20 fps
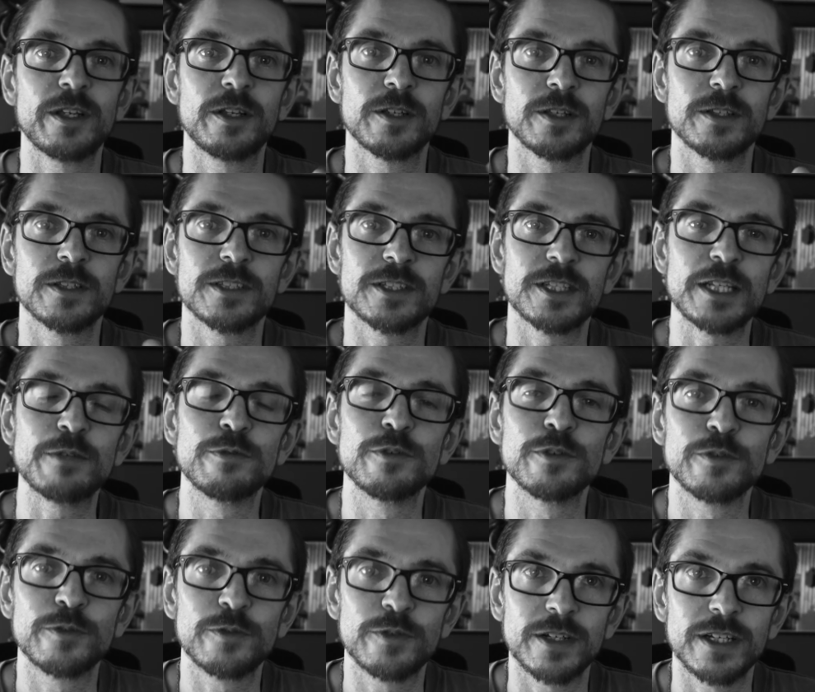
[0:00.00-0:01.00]
conceive
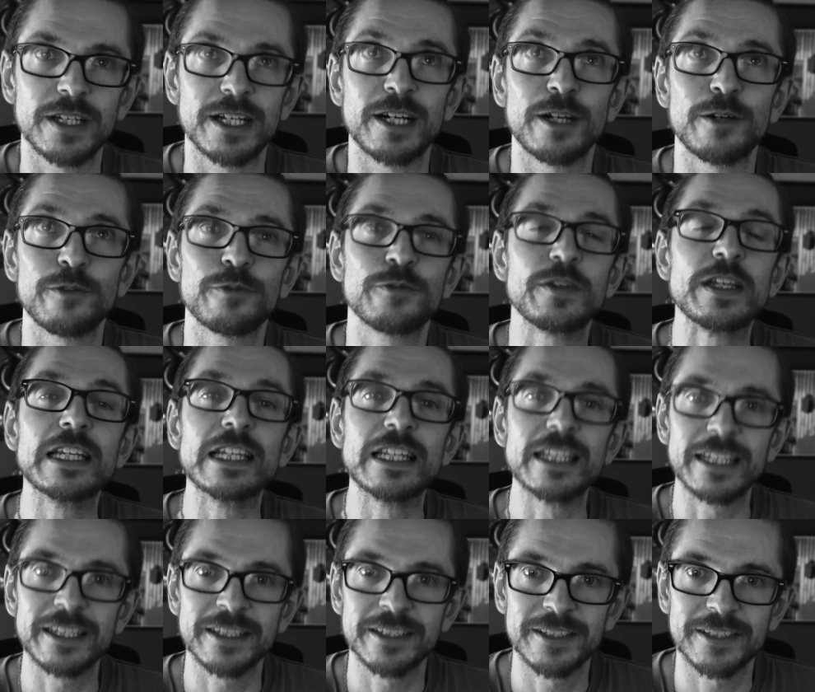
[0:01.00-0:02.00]
of our
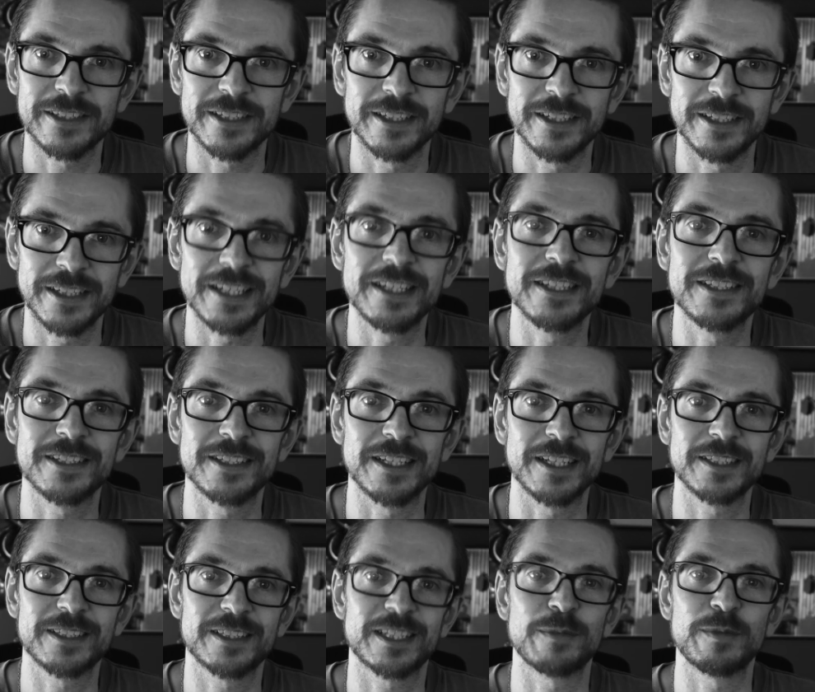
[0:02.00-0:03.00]
feelings and
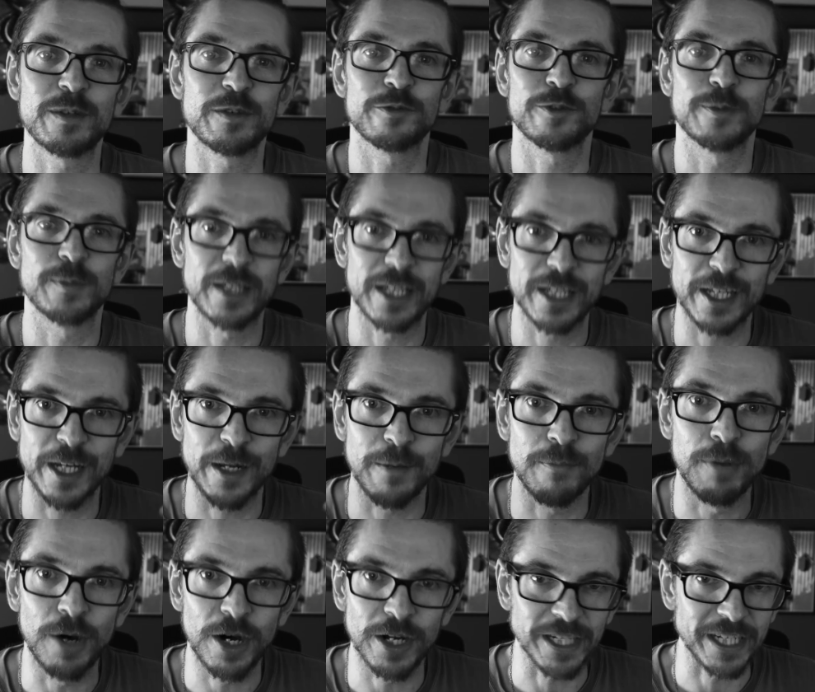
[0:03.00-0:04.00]
instincts coming from like our
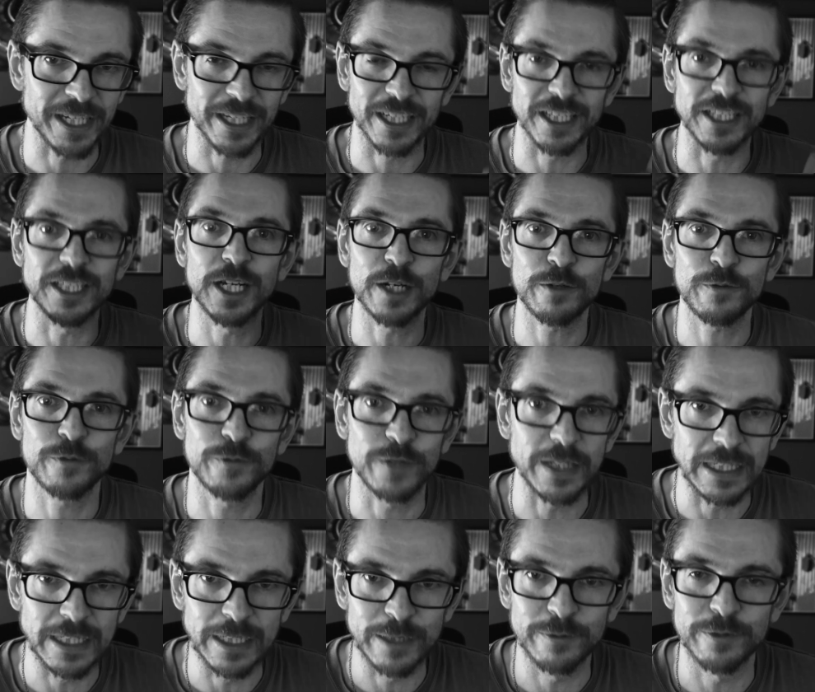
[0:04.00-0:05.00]
body, a gut
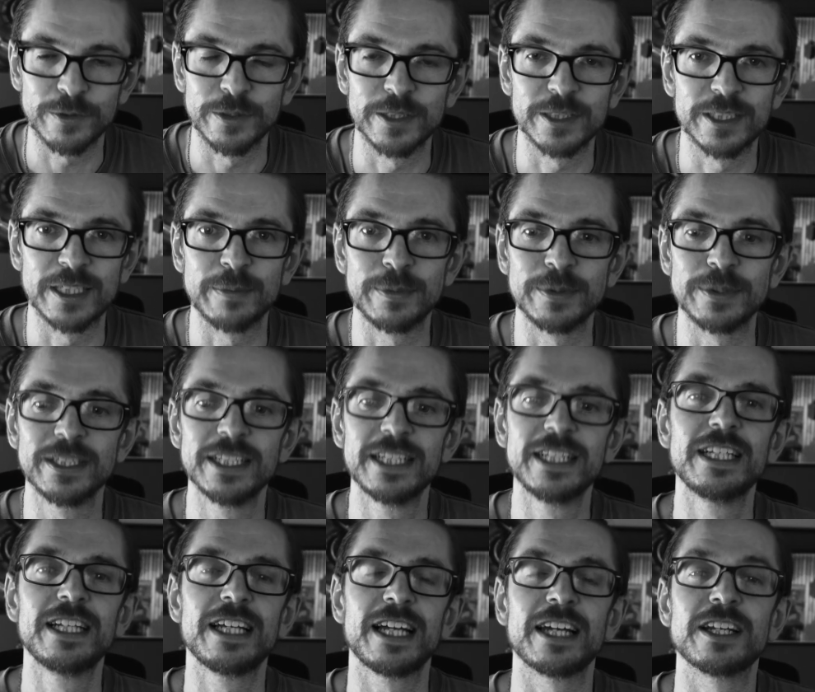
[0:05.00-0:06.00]
feeling, for example,
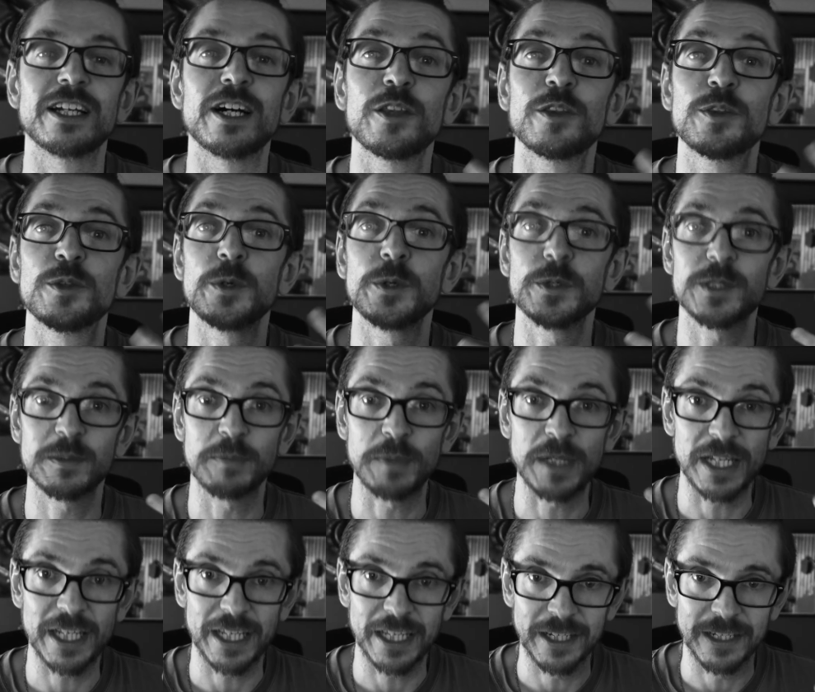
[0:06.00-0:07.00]
and our thoughts
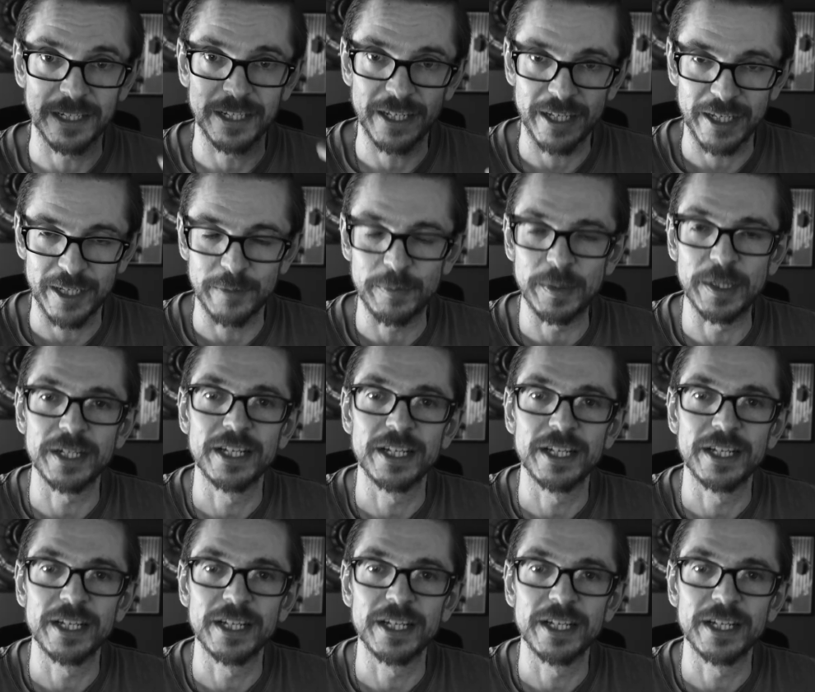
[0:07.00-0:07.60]
being in our head. But